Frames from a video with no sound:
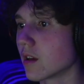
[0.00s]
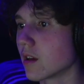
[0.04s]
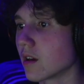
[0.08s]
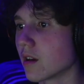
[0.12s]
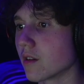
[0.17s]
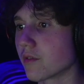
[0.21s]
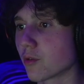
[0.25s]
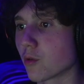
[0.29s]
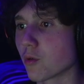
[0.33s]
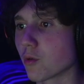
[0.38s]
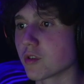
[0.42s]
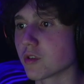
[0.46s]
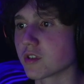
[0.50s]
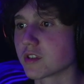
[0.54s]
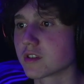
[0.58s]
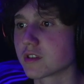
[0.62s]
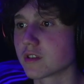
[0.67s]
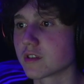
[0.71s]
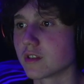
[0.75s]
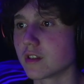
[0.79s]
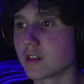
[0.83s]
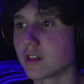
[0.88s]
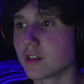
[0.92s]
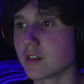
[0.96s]
Of course,
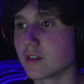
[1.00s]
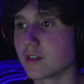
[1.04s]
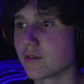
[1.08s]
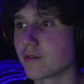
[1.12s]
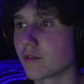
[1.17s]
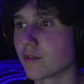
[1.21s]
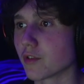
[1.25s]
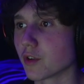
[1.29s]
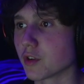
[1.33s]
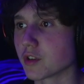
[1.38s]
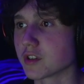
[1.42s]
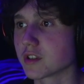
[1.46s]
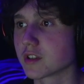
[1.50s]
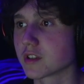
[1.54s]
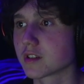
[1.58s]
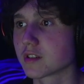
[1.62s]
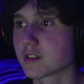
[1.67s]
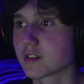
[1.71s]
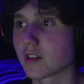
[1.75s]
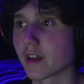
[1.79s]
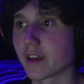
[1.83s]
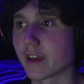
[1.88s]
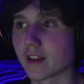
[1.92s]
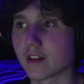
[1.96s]
the
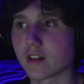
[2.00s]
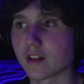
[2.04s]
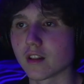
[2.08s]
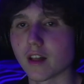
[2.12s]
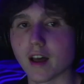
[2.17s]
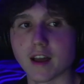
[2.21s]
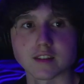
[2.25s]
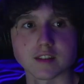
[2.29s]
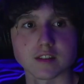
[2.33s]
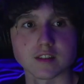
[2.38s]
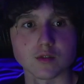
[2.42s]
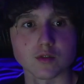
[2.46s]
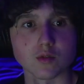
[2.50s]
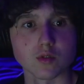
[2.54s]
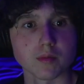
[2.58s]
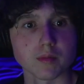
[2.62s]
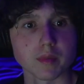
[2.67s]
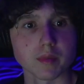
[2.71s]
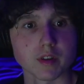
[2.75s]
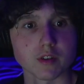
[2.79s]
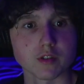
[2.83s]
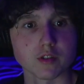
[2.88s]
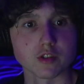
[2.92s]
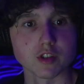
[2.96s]
first class is going to be
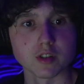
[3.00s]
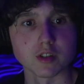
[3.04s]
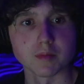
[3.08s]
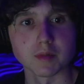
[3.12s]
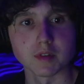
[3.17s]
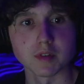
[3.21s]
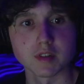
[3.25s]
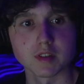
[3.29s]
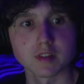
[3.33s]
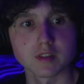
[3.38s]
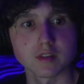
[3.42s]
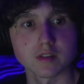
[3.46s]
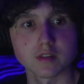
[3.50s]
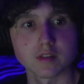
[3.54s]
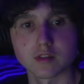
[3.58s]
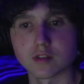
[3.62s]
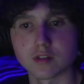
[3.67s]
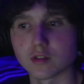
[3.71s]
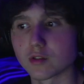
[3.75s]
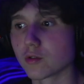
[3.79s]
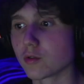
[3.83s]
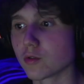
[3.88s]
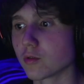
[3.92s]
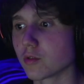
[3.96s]
your cheapest,
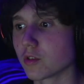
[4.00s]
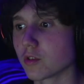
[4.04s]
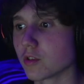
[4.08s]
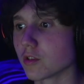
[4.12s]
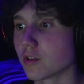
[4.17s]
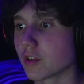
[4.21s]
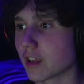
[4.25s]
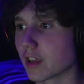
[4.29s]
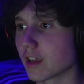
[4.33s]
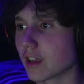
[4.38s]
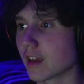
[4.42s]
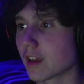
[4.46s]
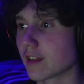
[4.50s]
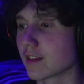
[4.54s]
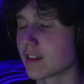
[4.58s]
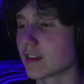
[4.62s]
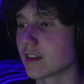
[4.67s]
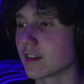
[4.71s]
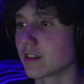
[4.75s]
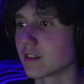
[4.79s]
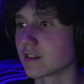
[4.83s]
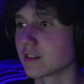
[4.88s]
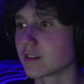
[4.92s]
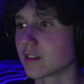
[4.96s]
so you're looking at
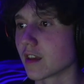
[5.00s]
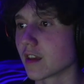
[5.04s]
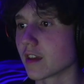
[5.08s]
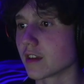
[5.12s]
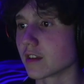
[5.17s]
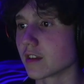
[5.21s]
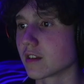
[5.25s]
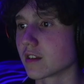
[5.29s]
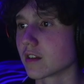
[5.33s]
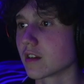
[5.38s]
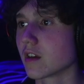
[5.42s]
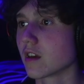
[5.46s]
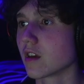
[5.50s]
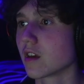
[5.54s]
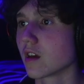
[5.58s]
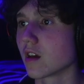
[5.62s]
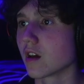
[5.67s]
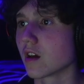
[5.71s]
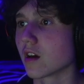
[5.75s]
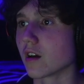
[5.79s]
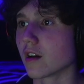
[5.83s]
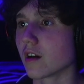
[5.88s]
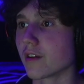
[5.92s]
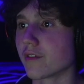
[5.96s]
things like
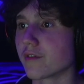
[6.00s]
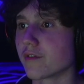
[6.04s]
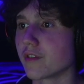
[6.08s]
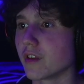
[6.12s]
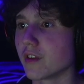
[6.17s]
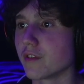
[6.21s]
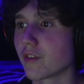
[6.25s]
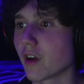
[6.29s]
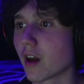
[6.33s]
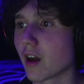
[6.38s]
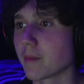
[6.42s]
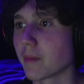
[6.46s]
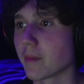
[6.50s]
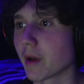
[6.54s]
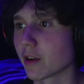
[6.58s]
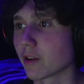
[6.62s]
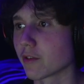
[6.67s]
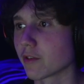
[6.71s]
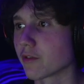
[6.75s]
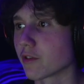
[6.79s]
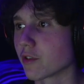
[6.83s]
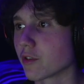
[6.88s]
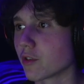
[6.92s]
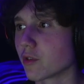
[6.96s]
fee fine
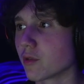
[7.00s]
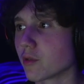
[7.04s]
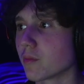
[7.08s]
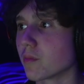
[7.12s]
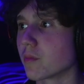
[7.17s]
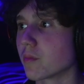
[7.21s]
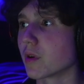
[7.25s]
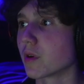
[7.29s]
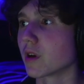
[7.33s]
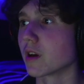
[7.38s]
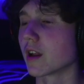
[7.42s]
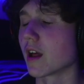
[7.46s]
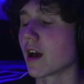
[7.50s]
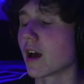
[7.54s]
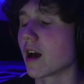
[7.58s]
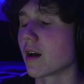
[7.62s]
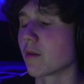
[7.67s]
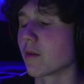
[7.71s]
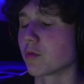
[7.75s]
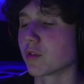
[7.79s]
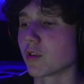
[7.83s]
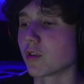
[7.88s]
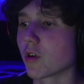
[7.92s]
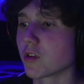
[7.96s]
microphone, but I
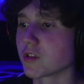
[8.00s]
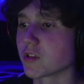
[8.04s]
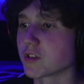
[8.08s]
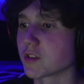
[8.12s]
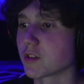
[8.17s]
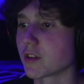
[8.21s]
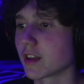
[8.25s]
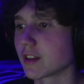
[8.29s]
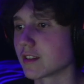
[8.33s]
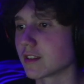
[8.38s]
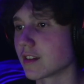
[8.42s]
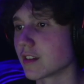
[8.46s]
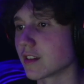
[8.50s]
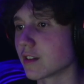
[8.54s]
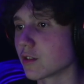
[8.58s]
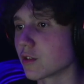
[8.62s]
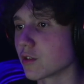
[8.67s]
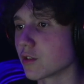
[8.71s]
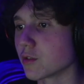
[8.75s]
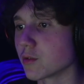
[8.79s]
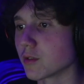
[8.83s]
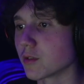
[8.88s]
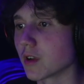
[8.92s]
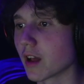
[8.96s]
would also like to
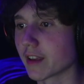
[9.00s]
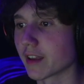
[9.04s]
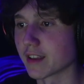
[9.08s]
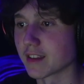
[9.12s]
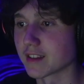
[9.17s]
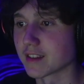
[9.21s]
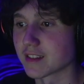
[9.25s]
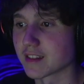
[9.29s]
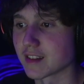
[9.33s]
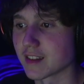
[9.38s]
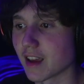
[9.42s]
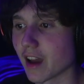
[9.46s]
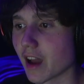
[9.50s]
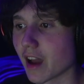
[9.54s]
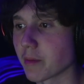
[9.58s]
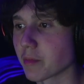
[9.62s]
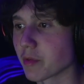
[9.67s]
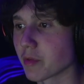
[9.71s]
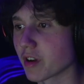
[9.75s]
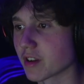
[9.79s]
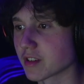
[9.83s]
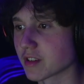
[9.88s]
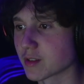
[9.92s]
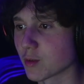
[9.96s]
include, I guess, the
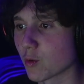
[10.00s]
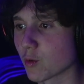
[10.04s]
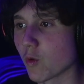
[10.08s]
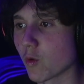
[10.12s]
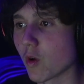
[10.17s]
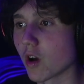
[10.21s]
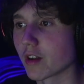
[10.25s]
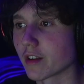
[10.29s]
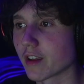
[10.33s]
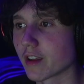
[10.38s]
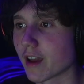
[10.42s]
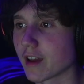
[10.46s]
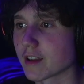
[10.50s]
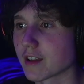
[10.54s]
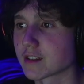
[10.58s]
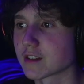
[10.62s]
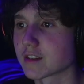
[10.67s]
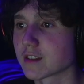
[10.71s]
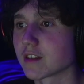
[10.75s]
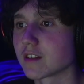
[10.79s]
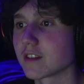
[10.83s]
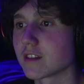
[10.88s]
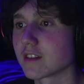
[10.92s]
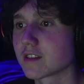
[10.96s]
HyperX
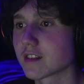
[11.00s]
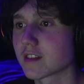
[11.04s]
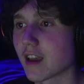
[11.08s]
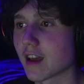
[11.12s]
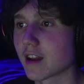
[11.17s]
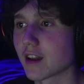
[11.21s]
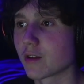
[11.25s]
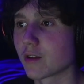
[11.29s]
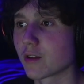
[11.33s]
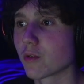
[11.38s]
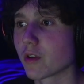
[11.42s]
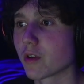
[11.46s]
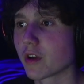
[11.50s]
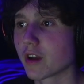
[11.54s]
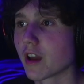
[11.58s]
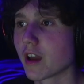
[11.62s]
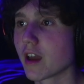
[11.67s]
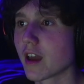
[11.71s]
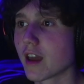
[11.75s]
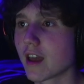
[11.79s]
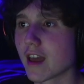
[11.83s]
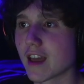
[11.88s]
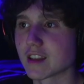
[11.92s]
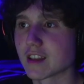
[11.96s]
Quadcast in this category,
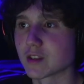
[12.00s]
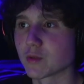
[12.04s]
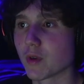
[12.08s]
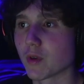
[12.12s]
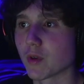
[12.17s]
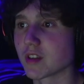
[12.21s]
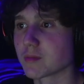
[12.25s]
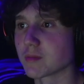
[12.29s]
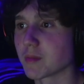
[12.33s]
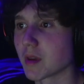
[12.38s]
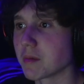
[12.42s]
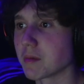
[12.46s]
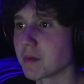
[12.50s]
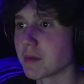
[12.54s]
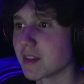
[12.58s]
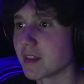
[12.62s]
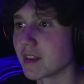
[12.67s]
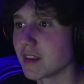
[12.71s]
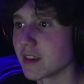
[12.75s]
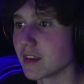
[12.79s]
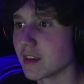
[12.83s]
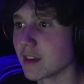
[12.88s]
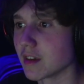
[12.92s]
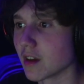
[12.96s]
as well as maybe
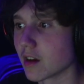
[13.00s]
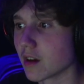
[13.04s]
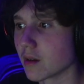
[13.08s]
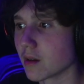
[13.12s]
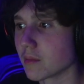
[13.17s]
the